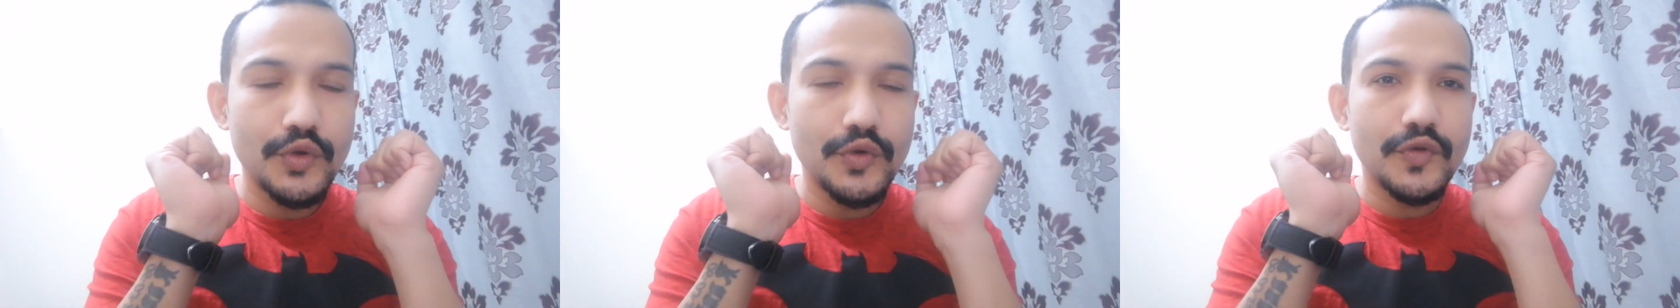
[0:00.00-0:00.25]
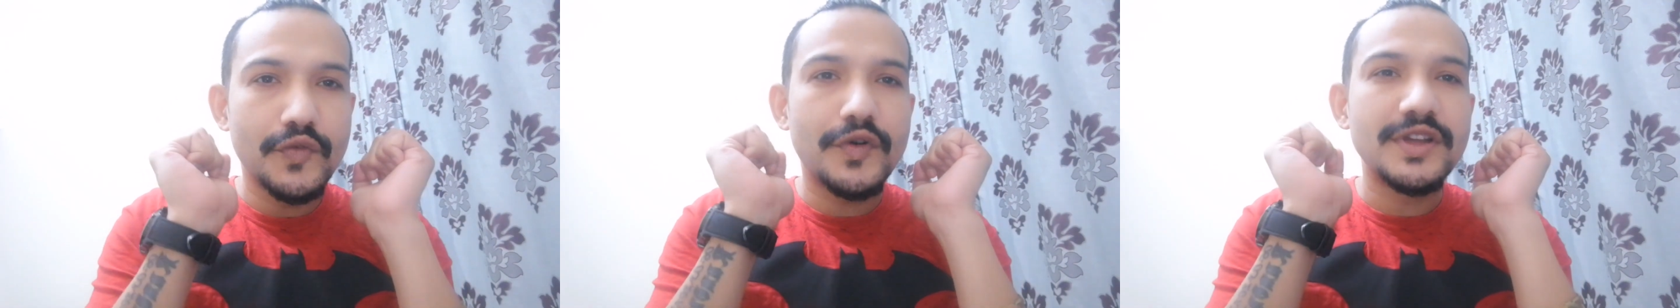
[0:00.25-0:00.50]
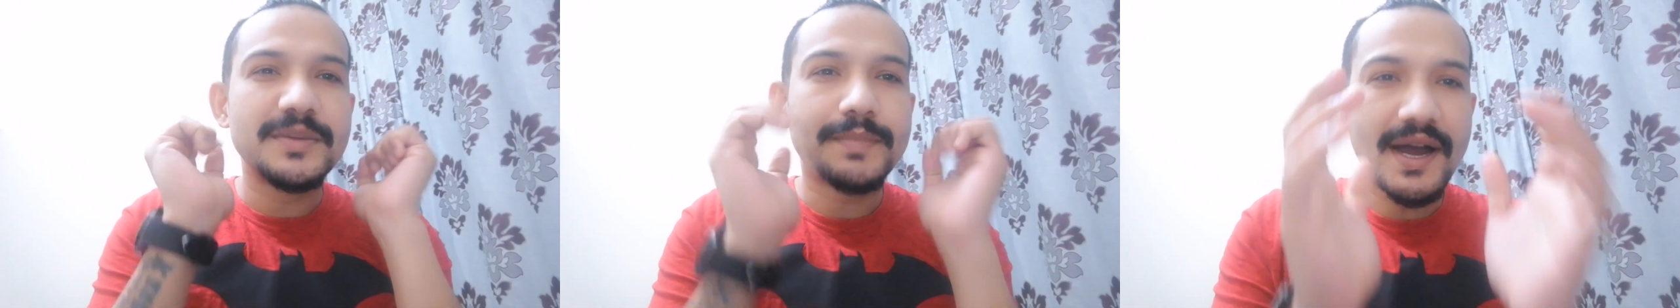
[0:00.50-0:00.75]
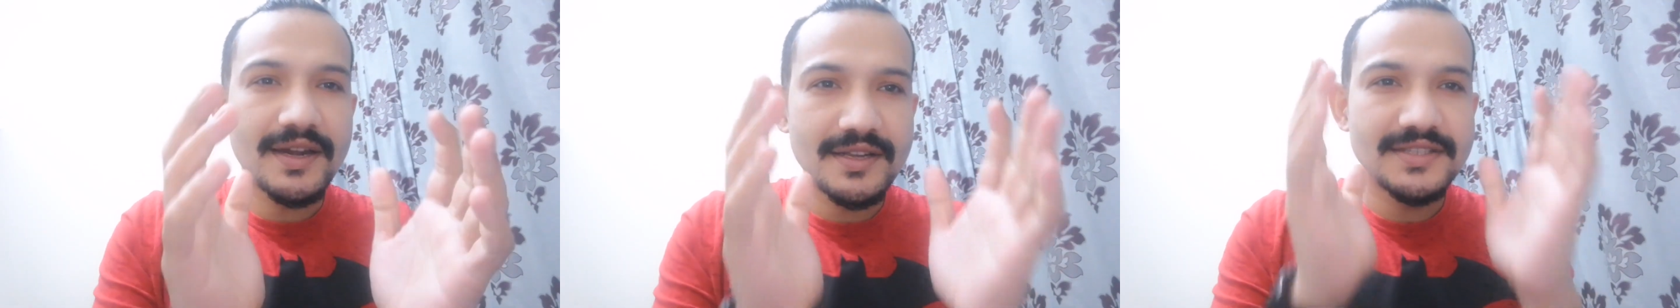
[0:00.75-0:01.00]
for the
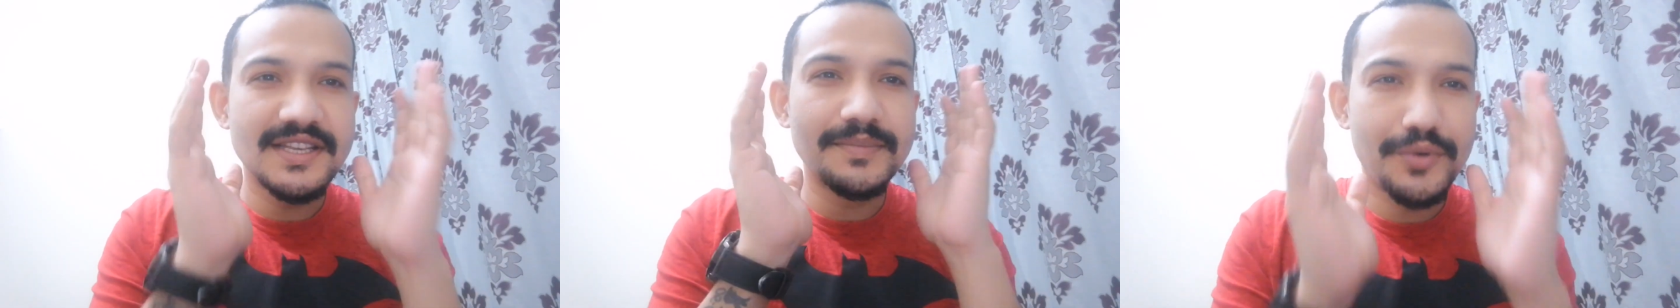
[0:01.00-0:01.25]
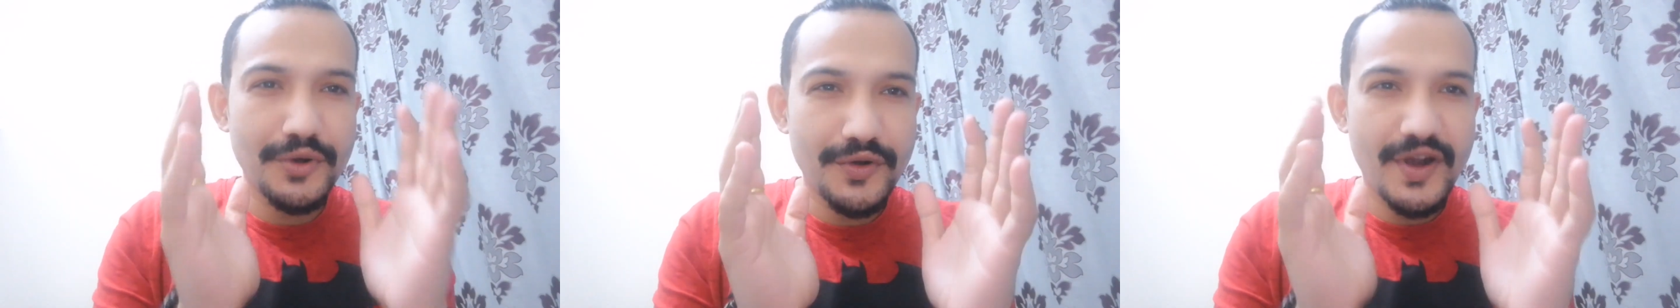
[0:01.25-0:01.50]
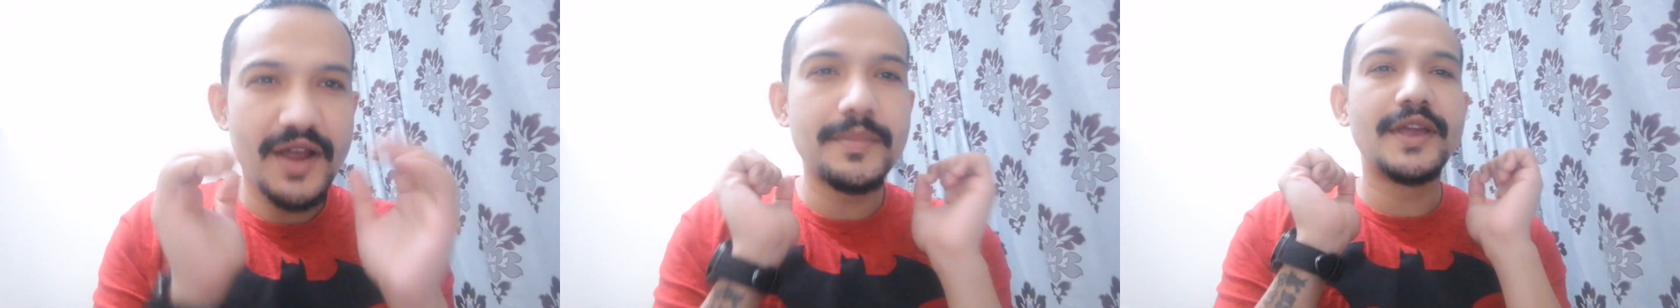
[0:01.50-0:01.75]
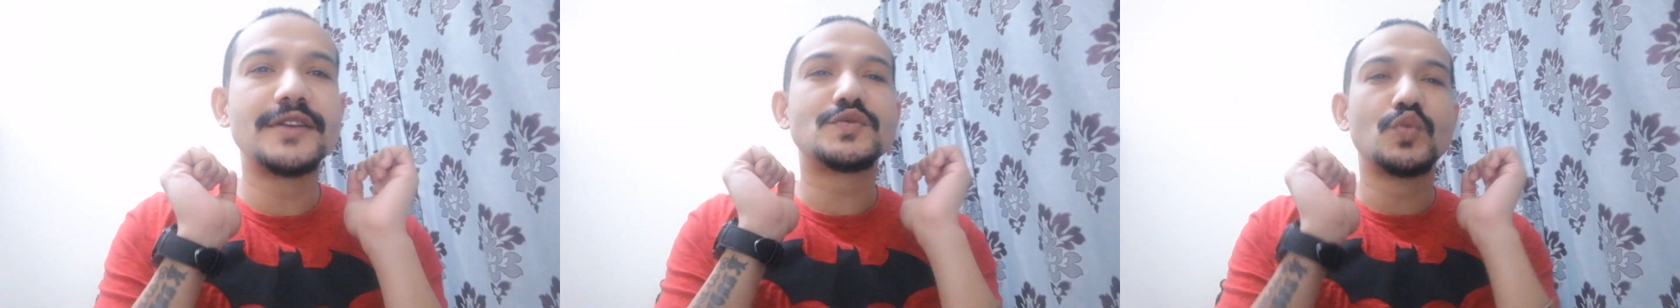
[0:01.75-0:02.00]
partnership program
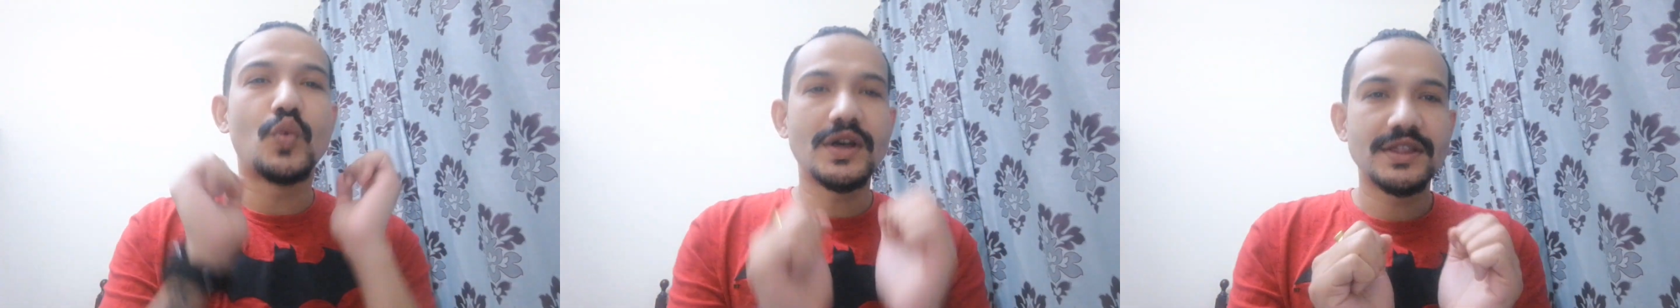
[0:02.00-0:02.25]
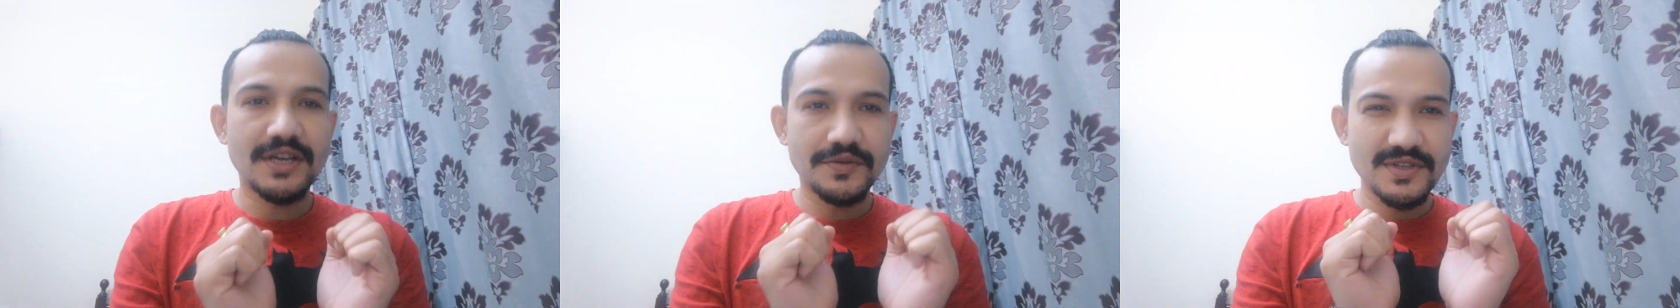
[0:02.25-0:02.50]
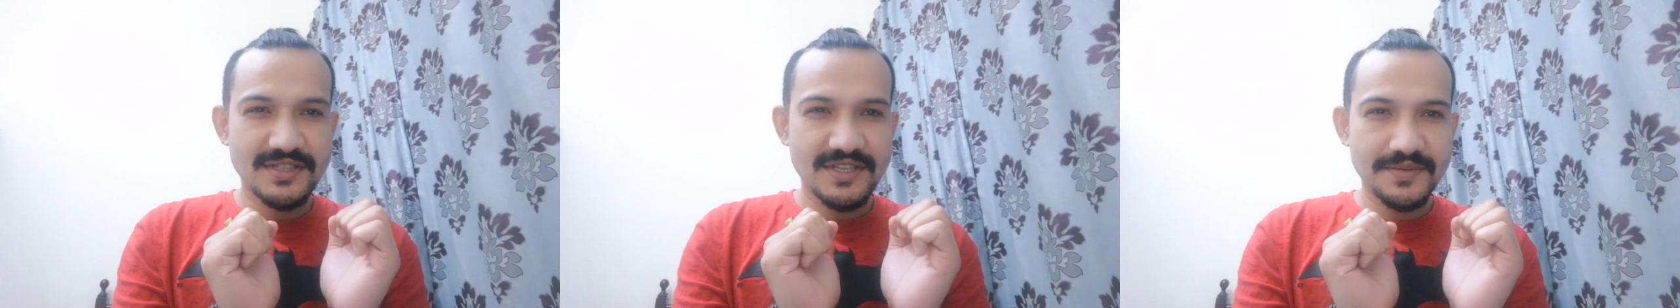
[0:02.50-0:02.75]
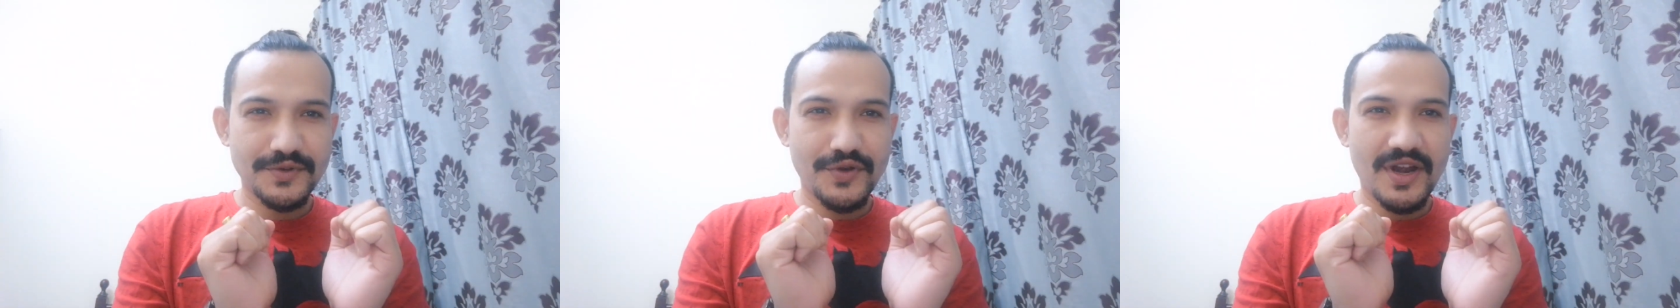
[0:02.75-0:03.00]
is 1,000
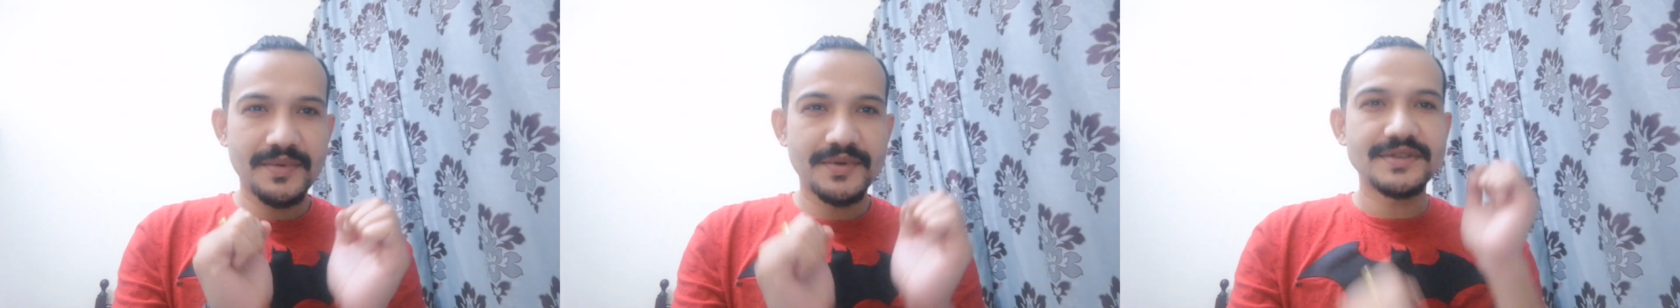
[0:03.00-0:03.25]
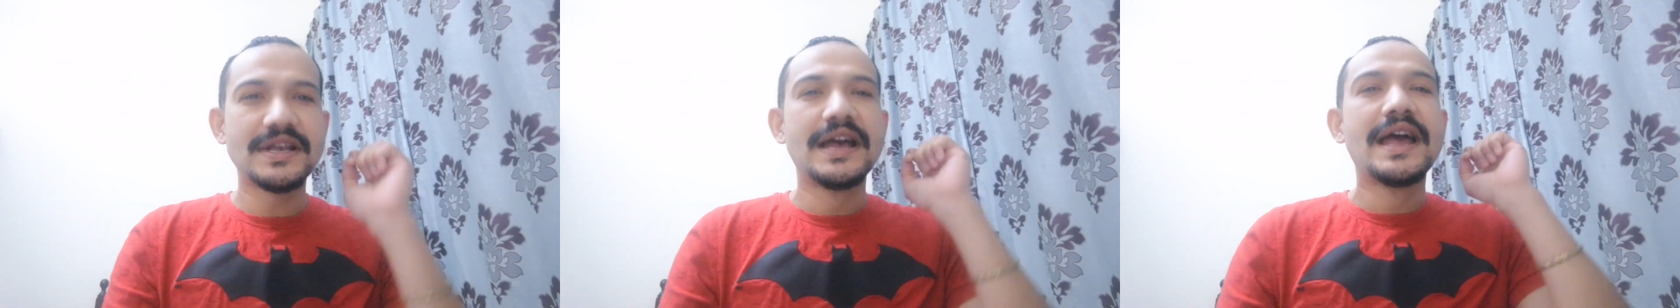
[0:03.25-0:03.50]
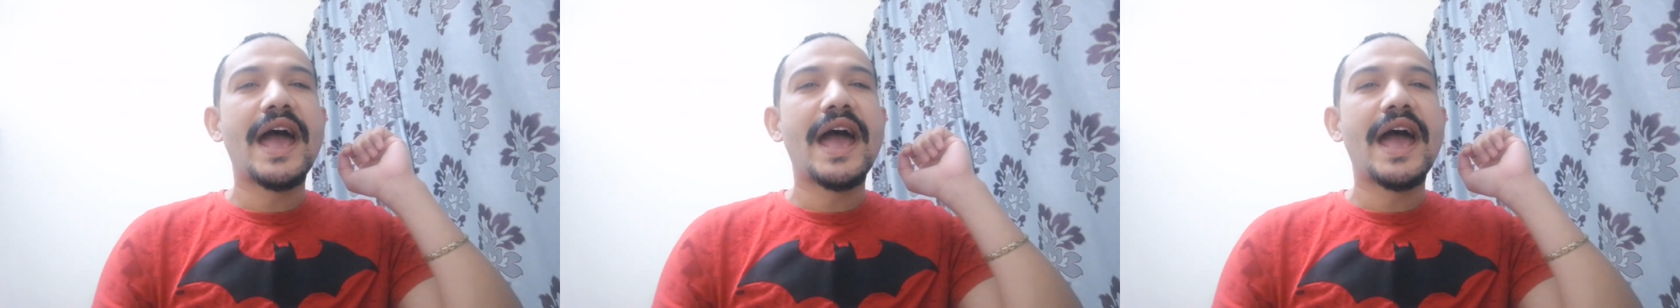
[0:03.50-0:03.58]
subscribers